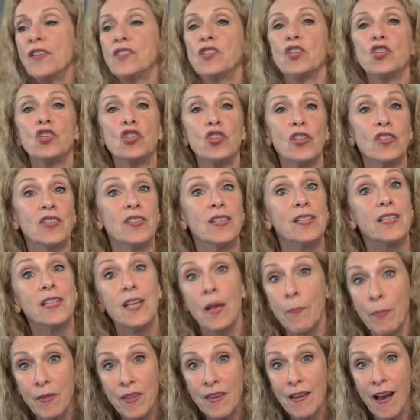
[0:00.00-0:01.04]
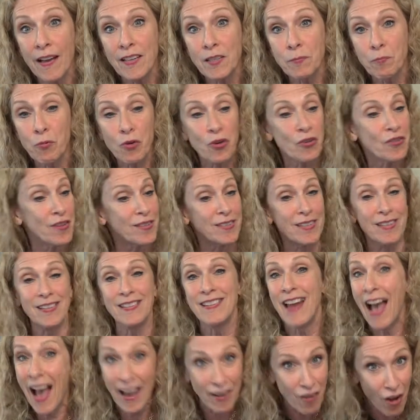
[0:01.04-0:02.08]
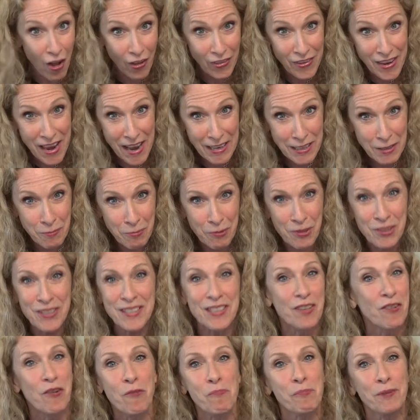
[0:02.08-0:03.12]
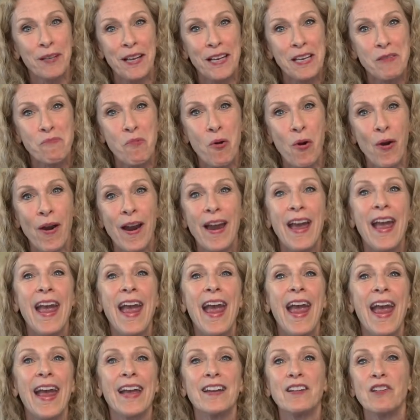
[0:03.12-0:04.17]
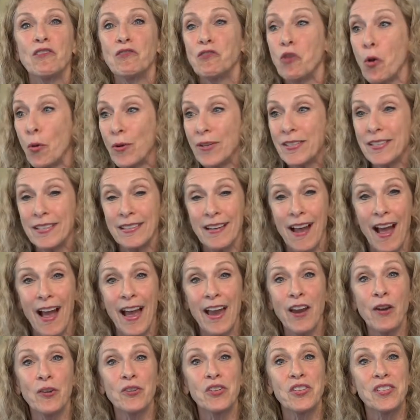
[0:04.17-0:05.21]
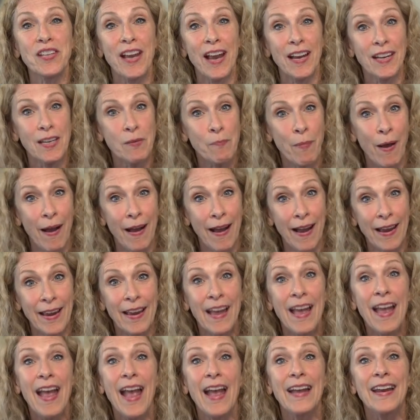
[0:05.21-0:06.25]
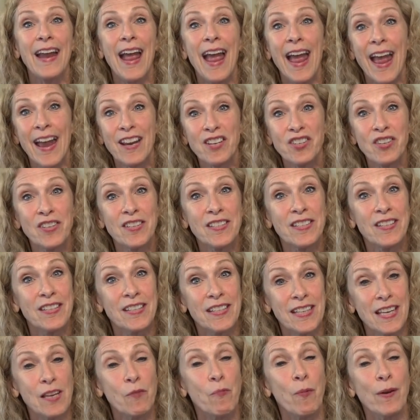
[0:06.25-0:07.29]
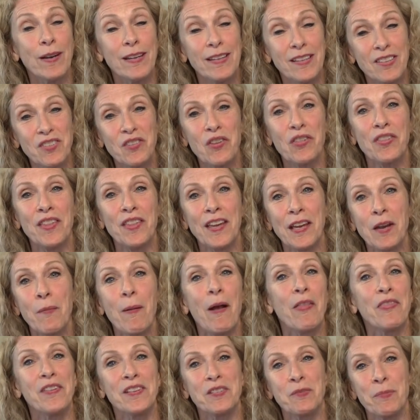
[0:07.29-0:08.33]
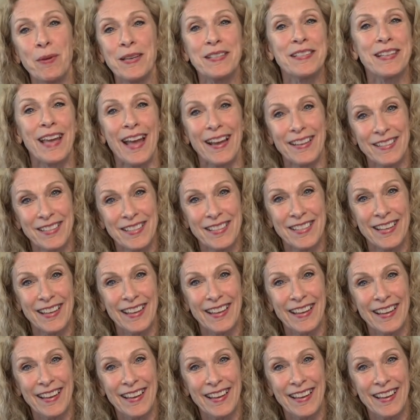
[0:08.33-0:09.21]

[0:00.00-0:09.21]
This is just the tip of the iceberg. This is not all the experts, there are plenty more. And Lotus and I are standing by and anxious to see what it is you think about this week's guests.